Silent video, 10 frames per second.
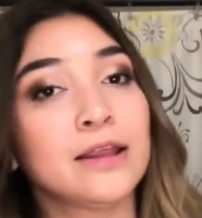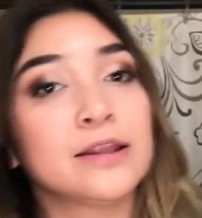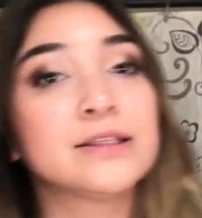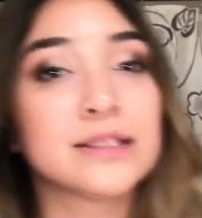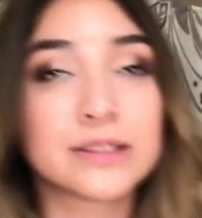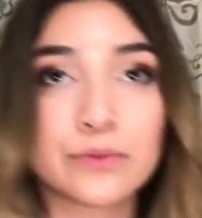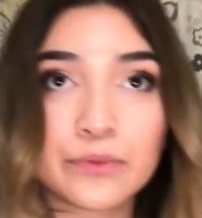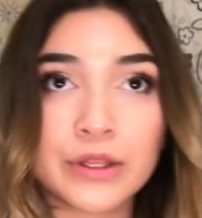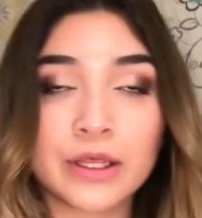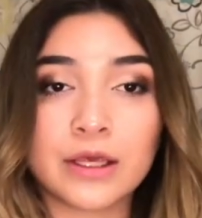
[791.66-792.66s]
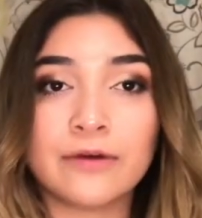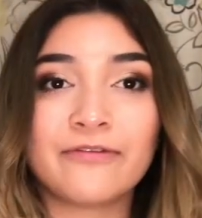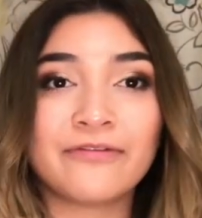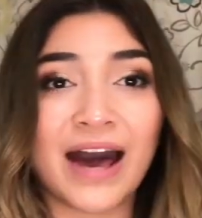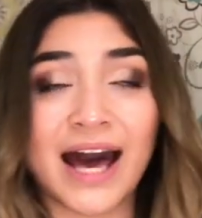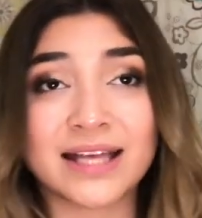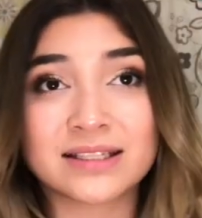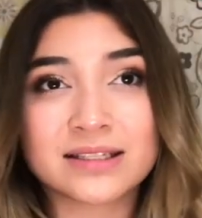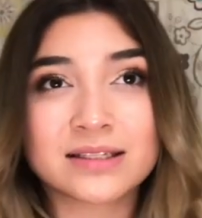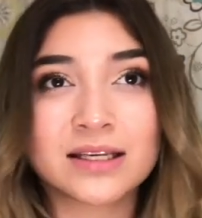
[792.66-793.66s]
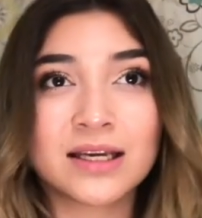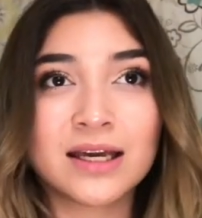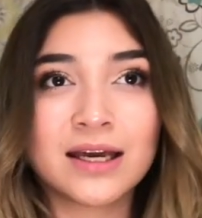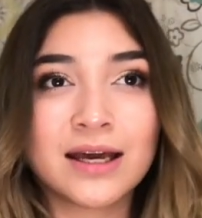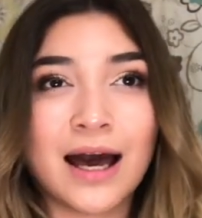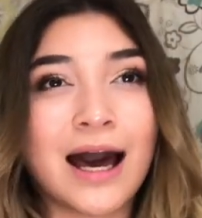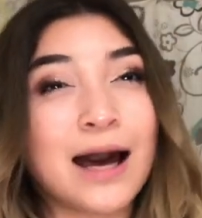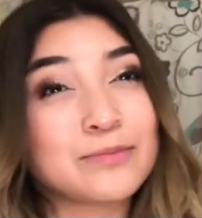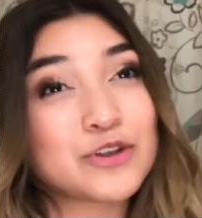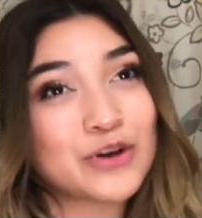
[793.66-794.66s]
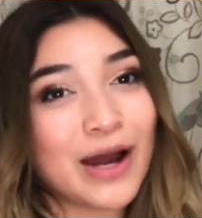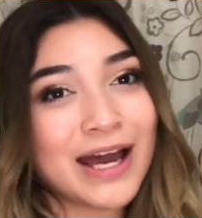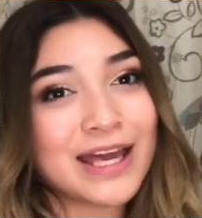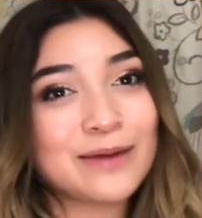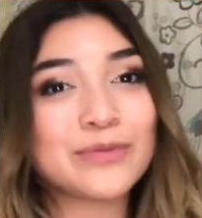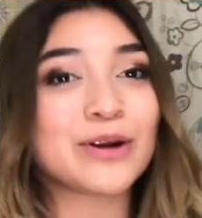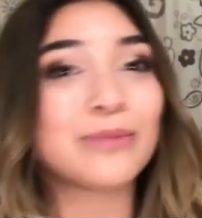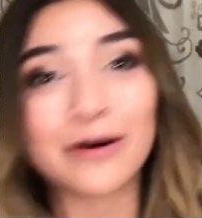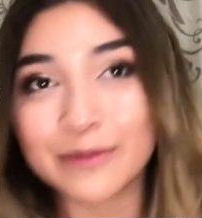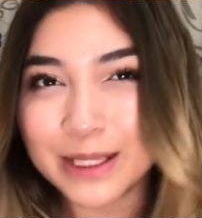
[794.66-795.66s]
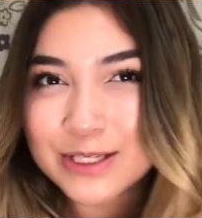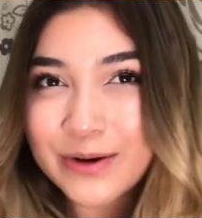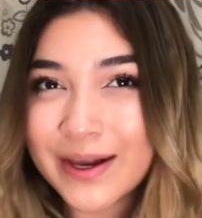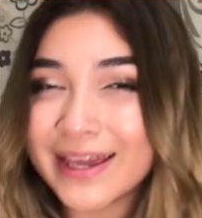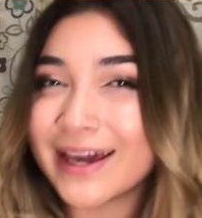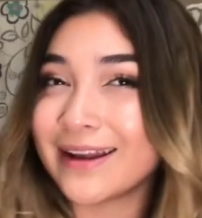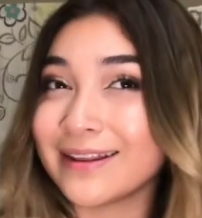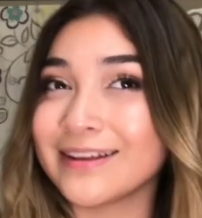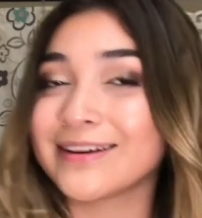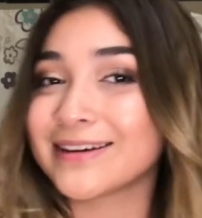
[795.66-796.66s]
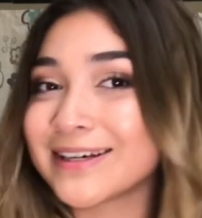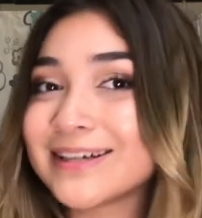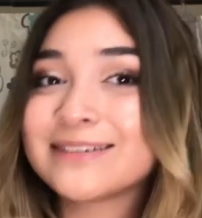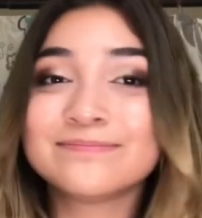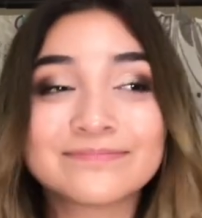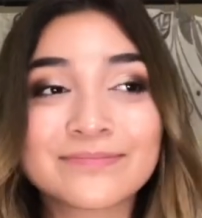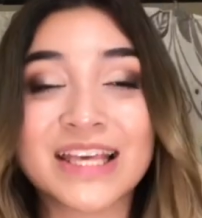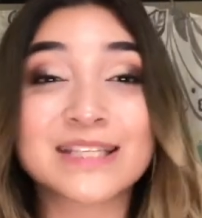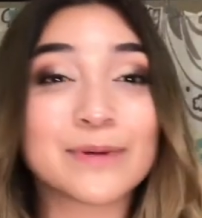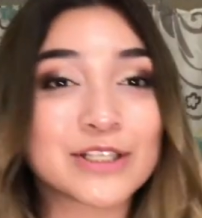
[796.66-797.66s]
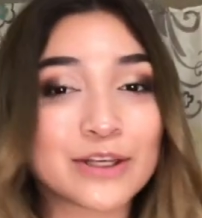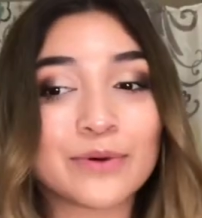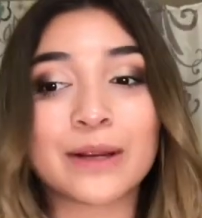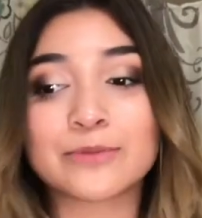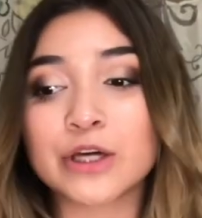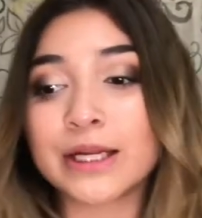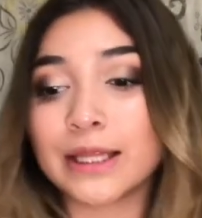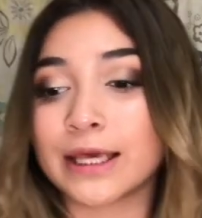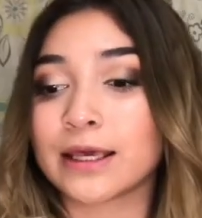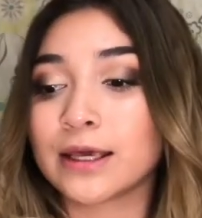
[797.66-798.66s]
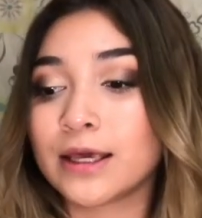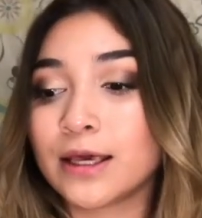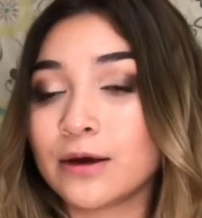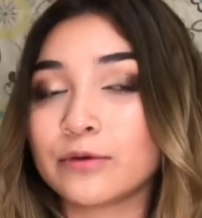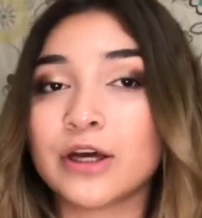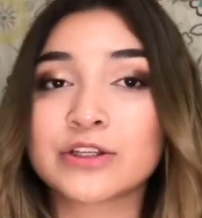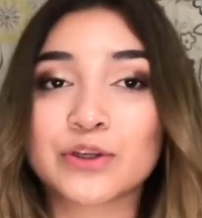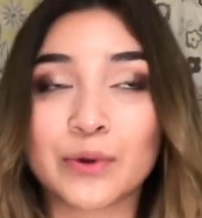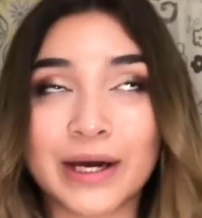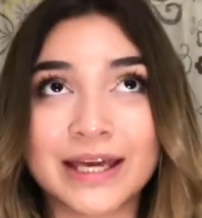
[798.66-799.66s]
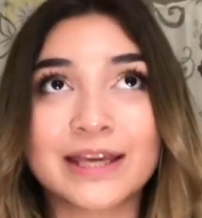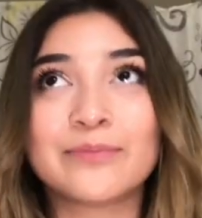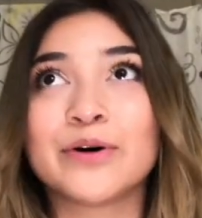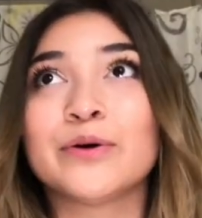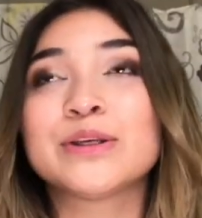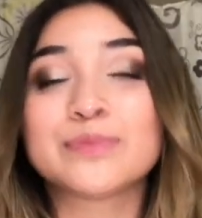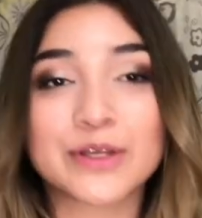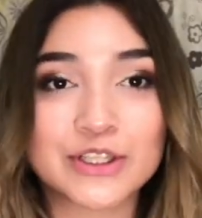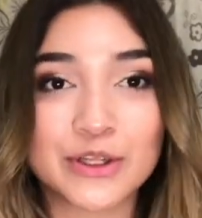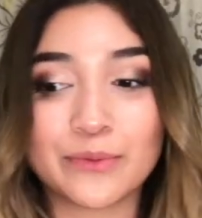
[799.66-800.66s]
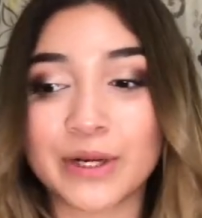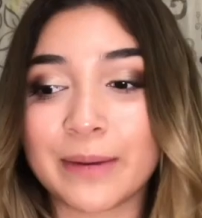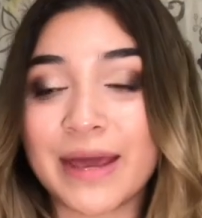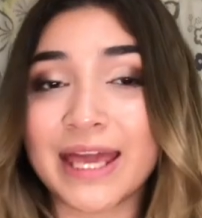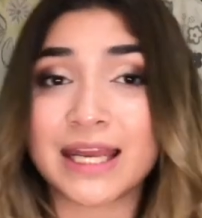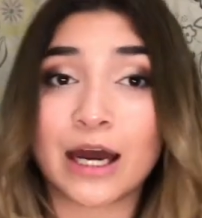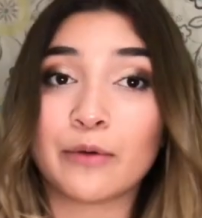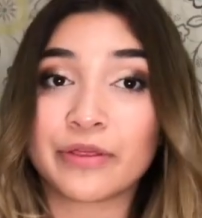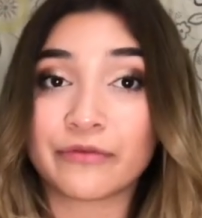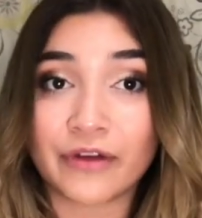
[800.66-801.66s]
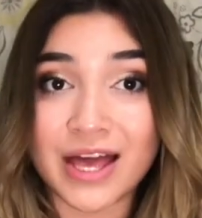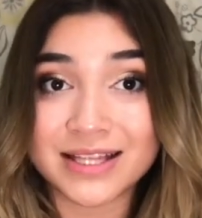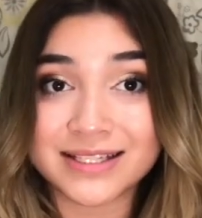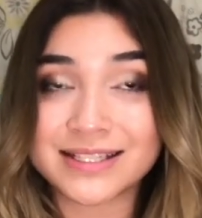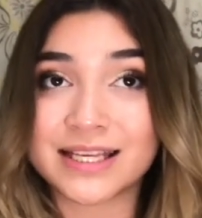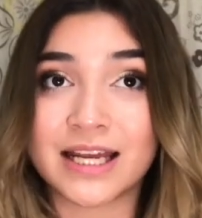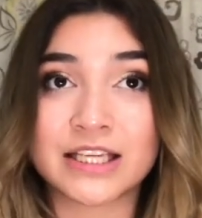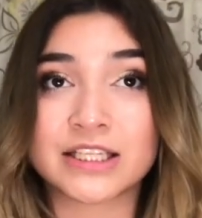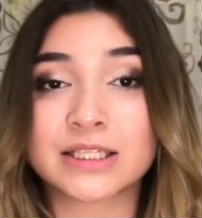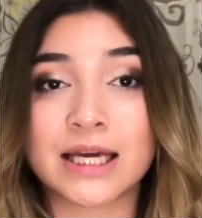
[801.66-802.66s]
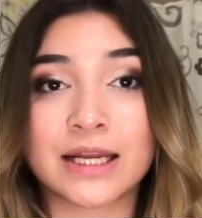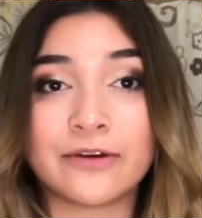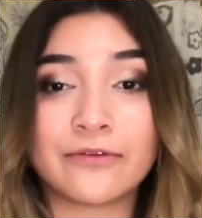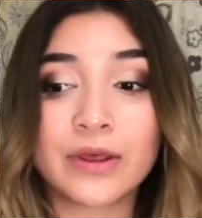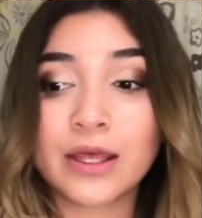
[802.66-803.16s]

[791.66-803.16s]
this is a really fast, I'm trying but I'm not really trying kind of look, especially when I'm trying to like, I'm not trying, but especially when I'm hanging out with friends and I just kind of,